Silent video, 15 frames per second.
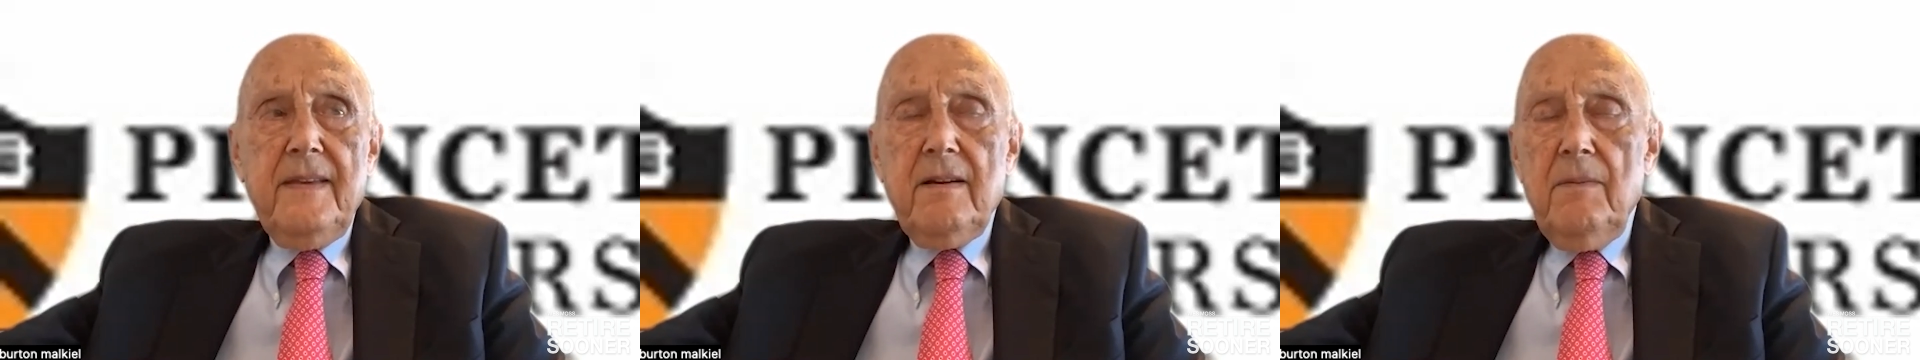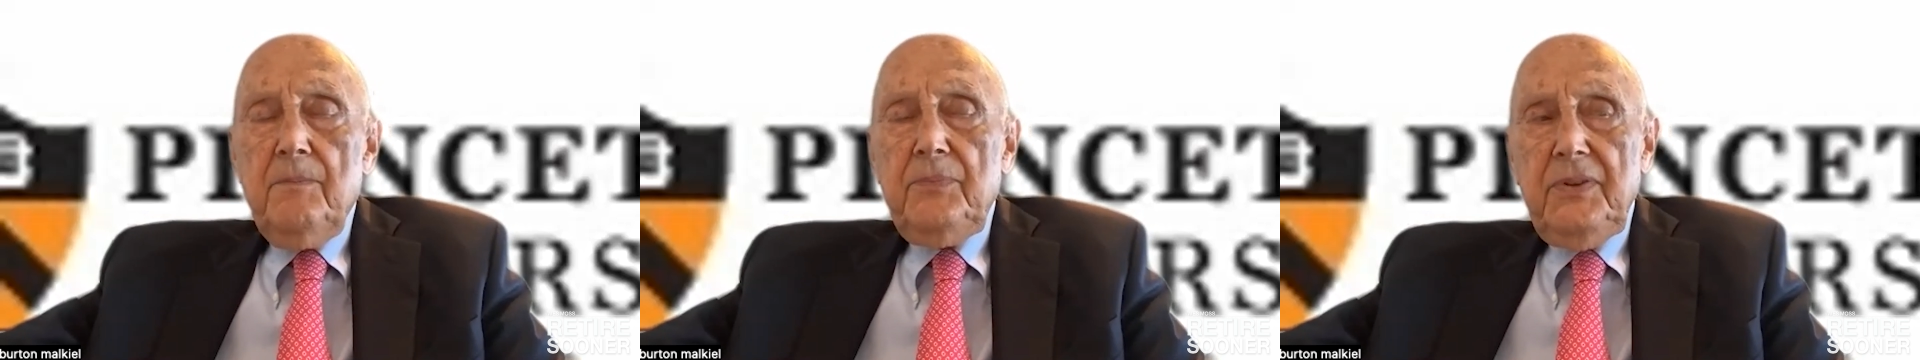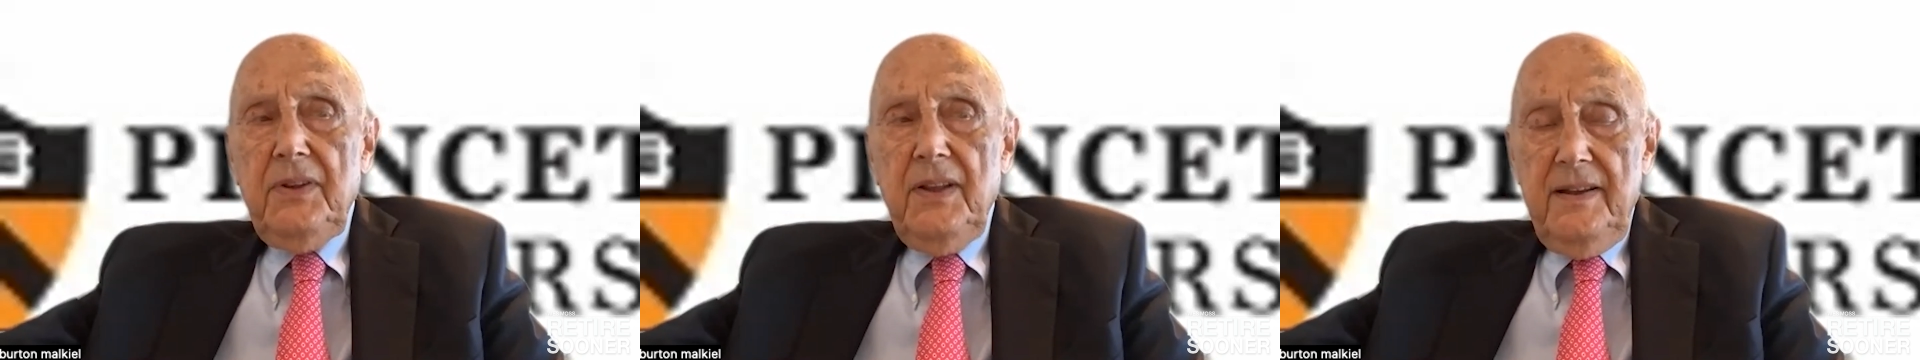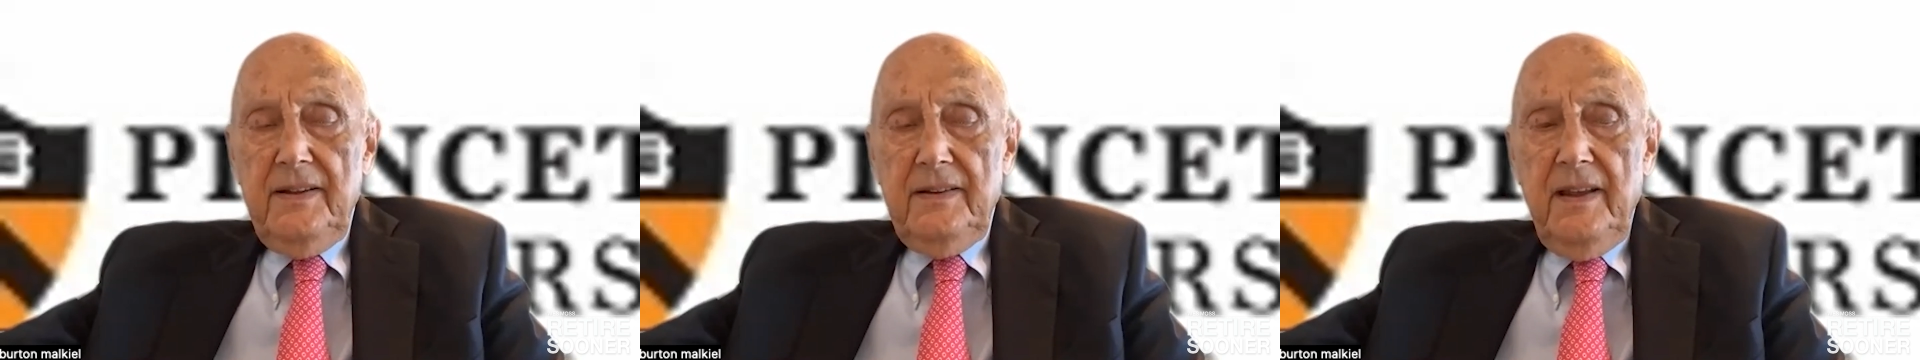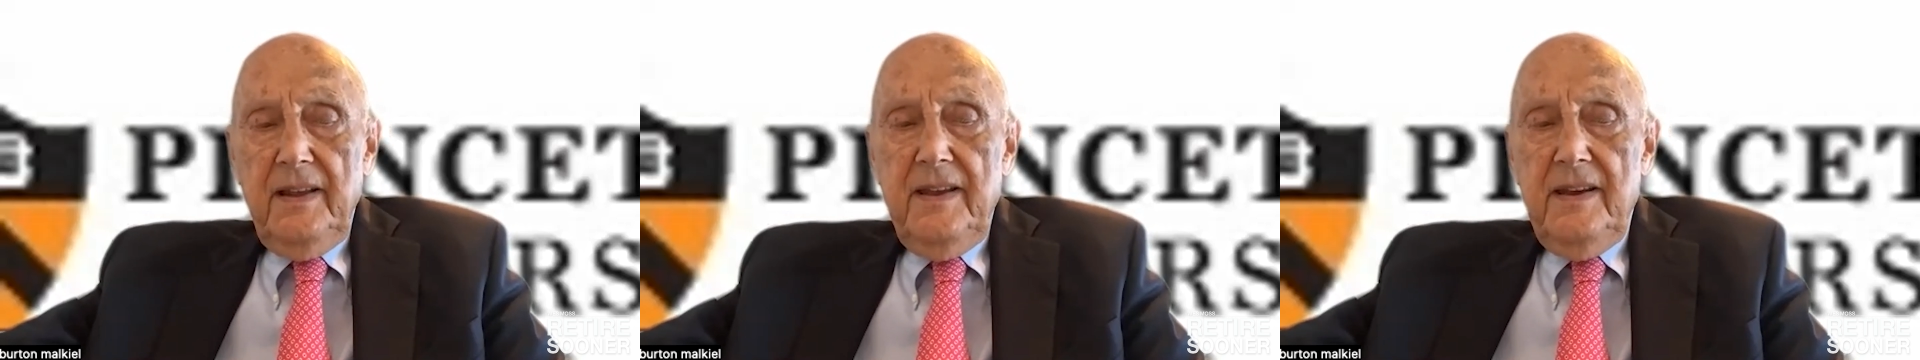
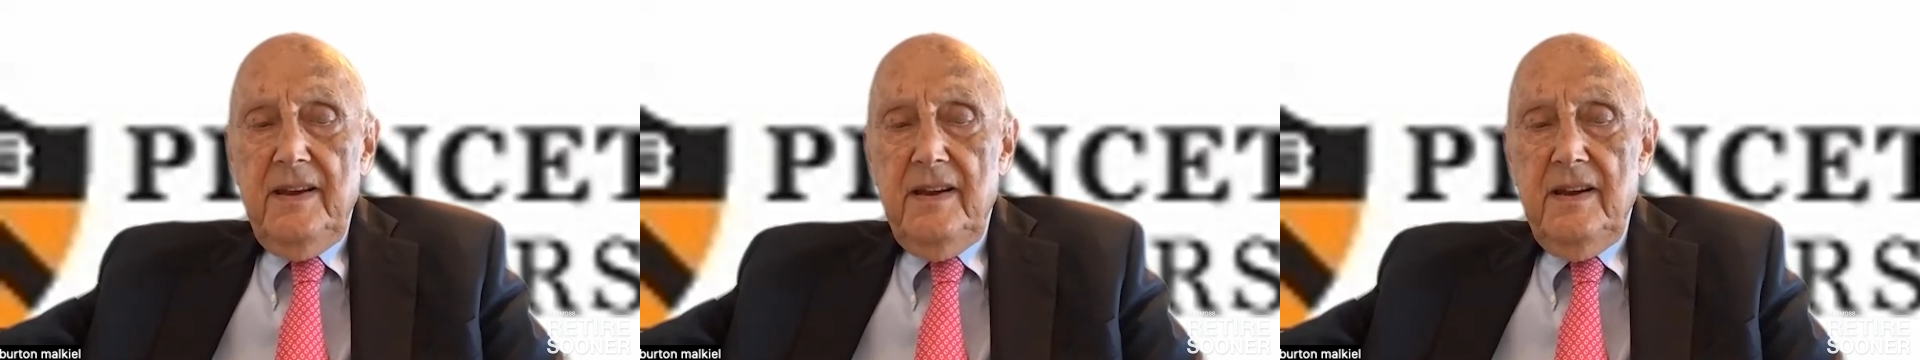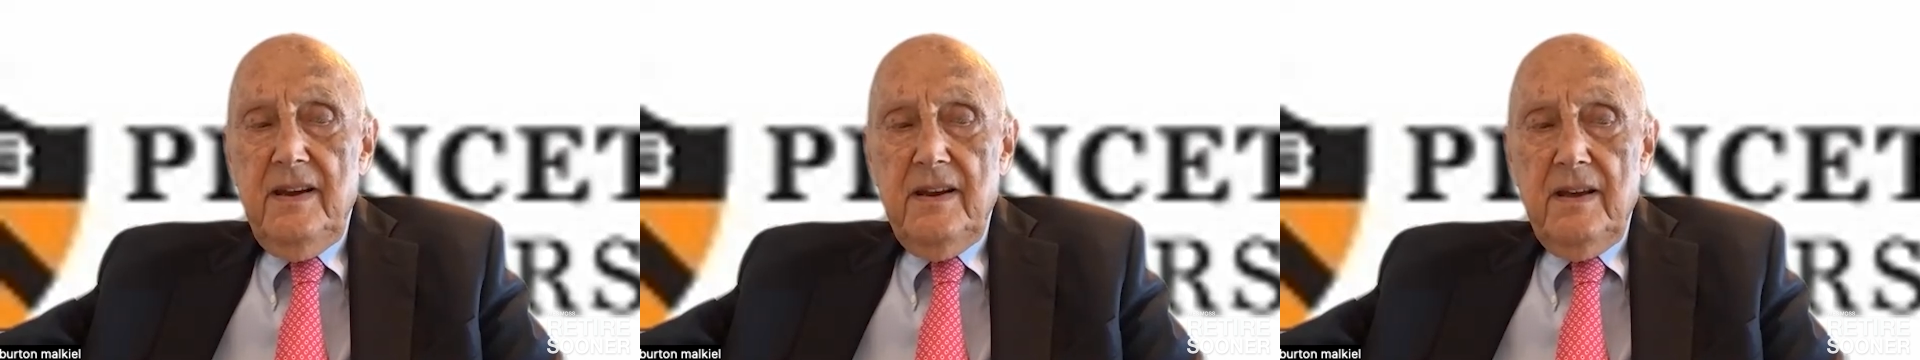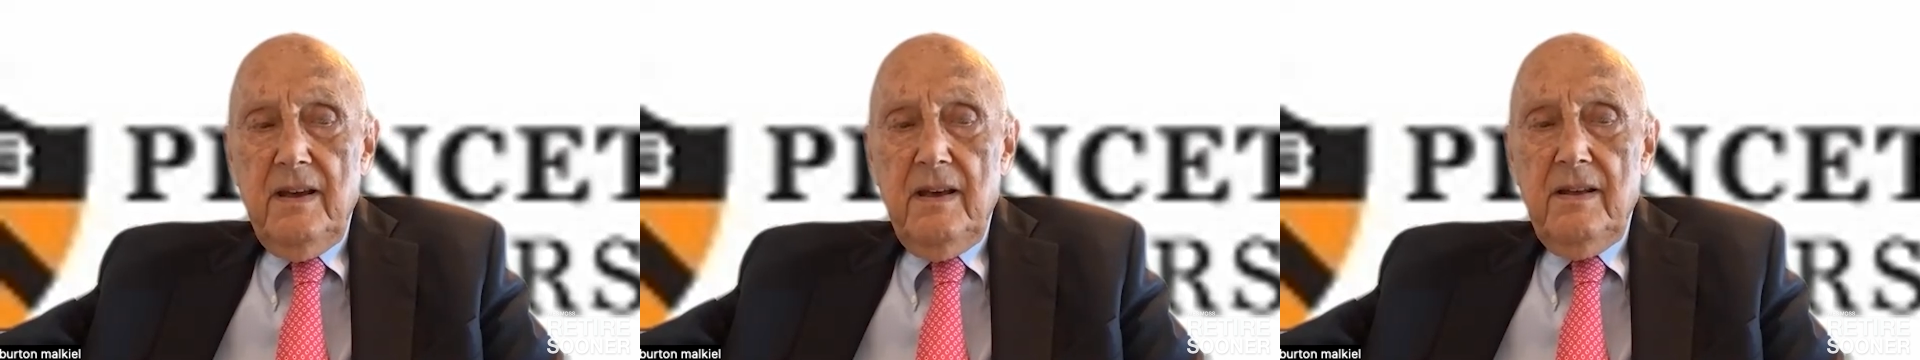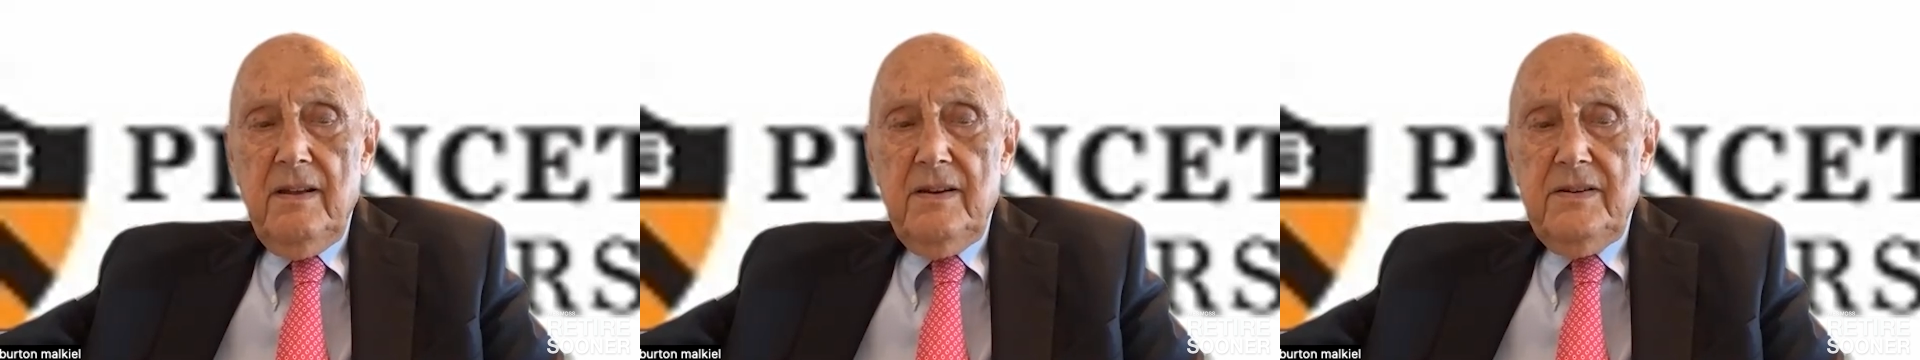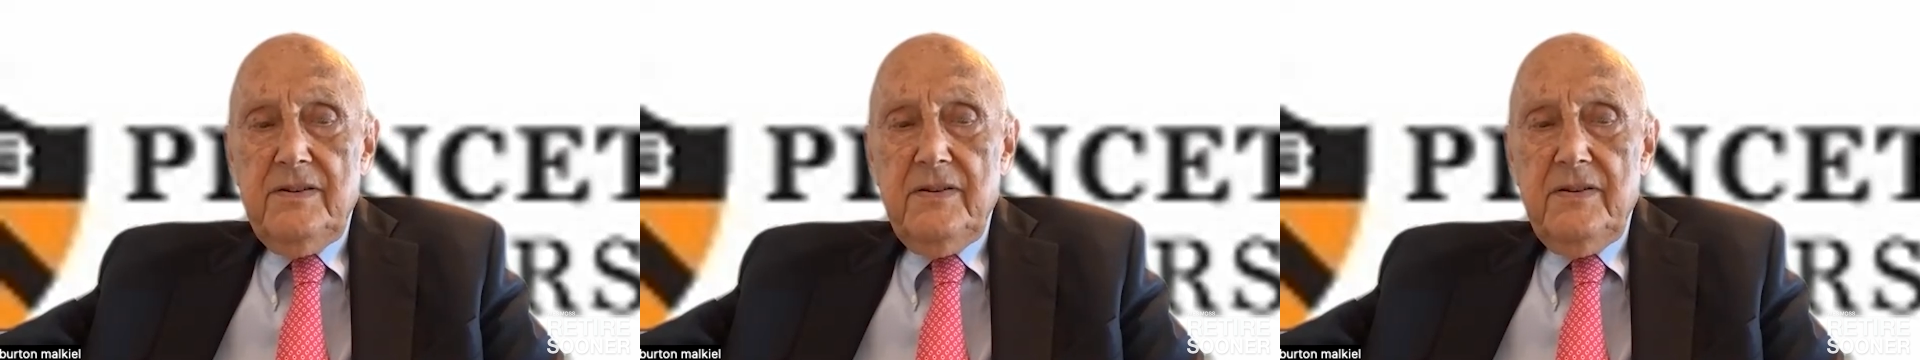completely uh,